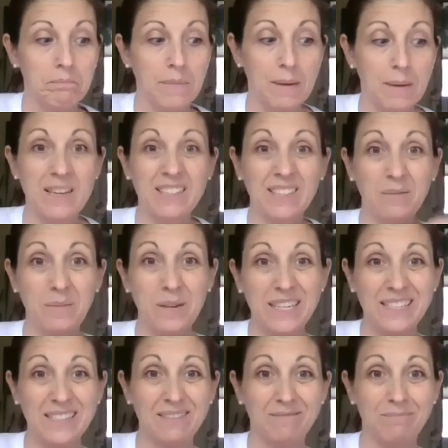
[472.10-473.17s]
Maybe
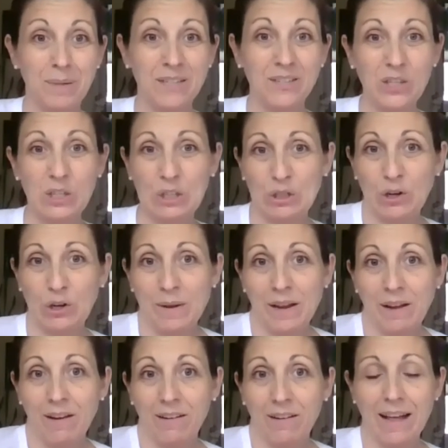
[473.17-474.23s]
somebody's been
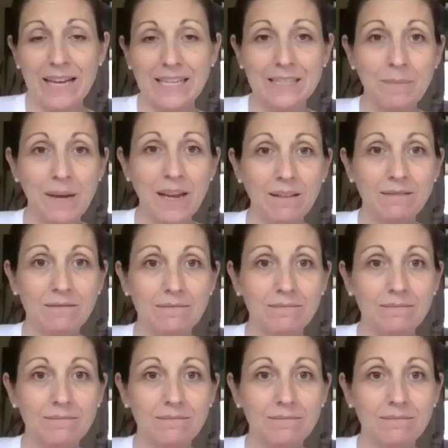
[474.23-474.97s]
disturbing our classmate